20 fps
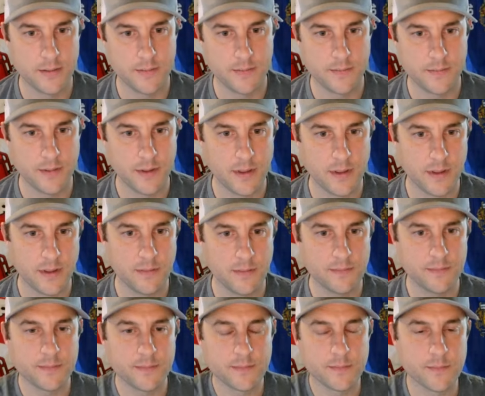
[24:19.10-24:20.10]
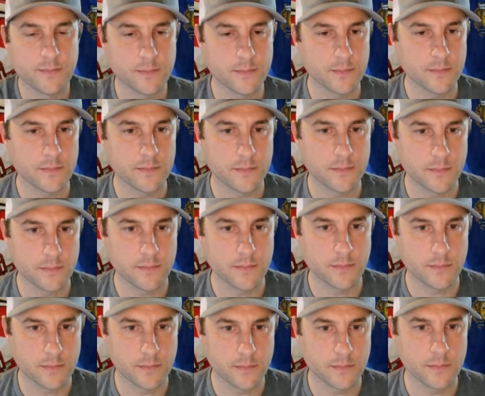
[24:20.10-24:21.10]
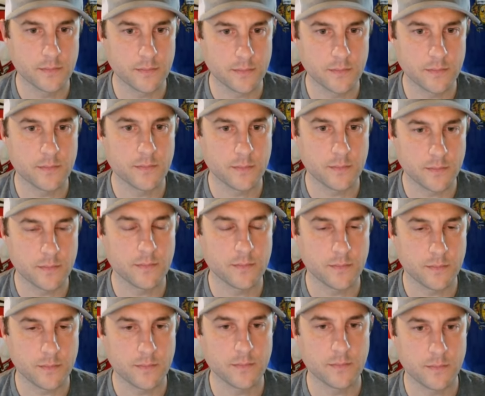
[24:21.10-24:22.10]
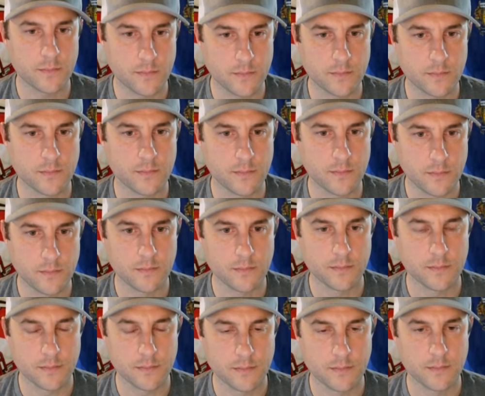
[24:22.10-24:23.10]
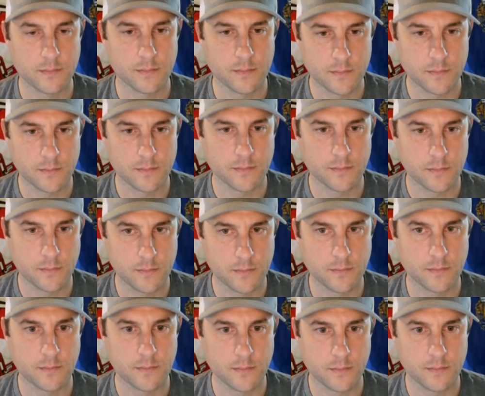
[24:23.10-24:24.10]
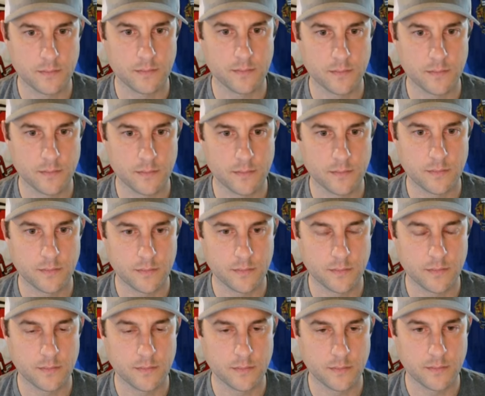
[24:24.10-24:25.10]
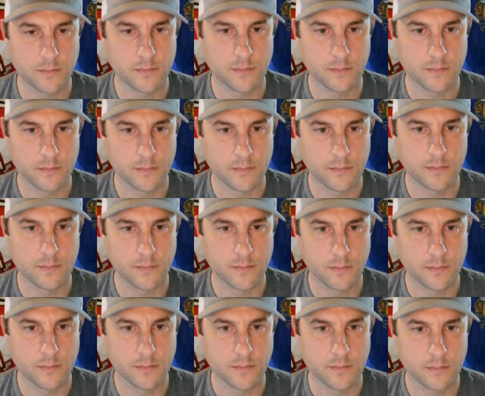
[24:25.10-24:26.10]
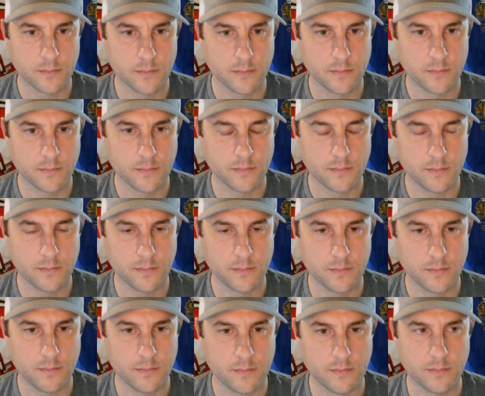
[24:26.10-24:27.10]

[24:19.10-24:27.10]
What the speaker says: The person shown says nothing.